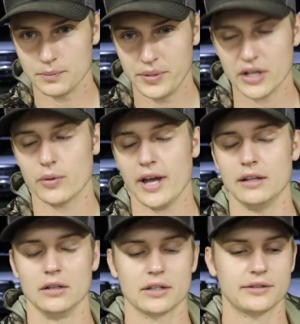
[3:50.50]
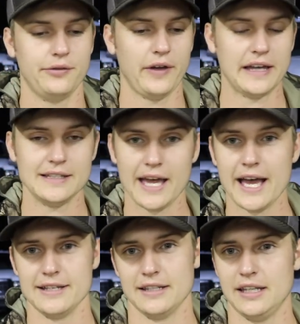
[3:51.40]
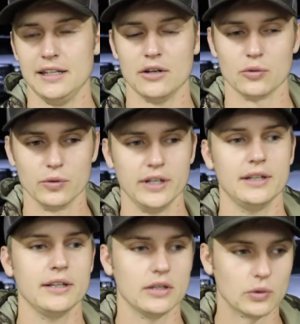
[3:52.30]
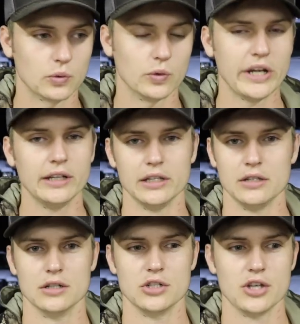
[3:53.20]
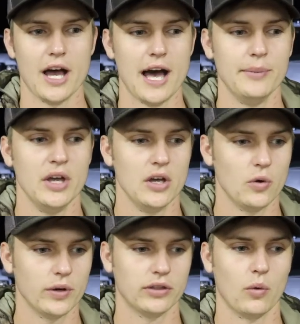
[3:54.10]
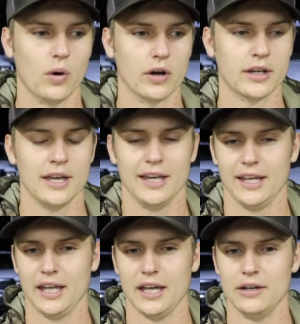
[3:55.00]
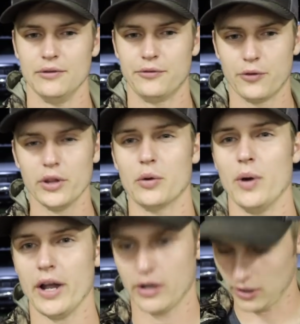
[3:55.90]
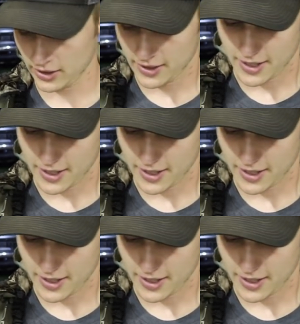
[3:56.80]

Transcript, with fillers: big red looked fantastic. He did a really, really good job with the work. And for the record,